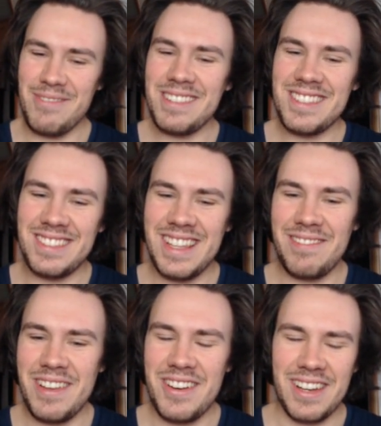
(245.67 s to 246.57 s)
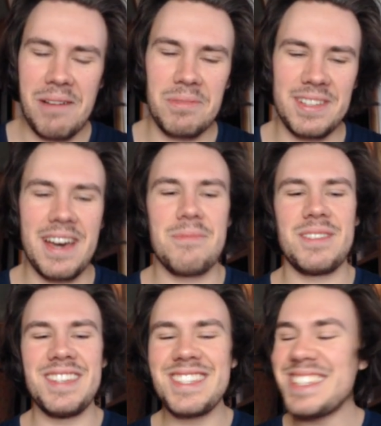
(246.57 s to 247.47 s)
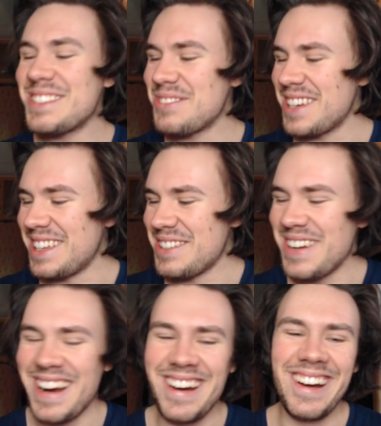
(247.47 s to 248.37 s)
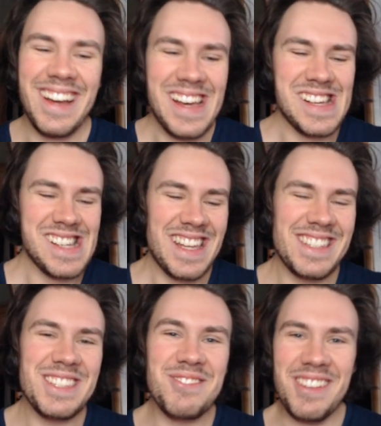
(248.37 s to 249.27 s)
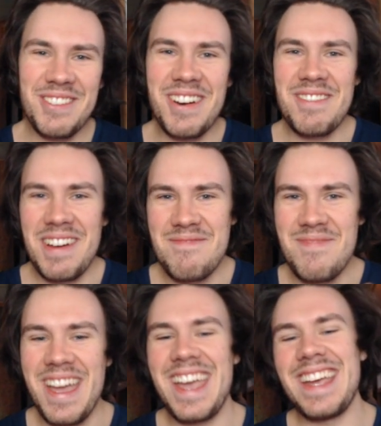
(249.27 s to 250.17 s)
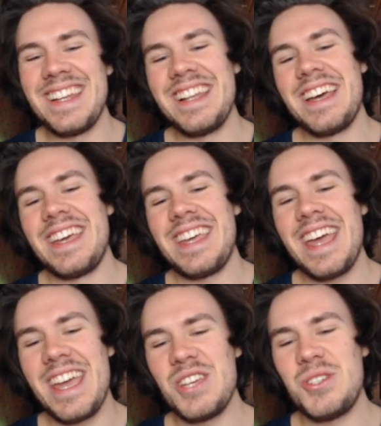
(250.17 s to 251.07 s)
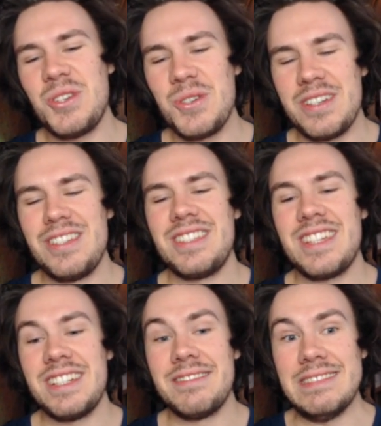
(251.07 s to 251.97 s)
this dev letter a couple times, and this is really where my main, issue and just kind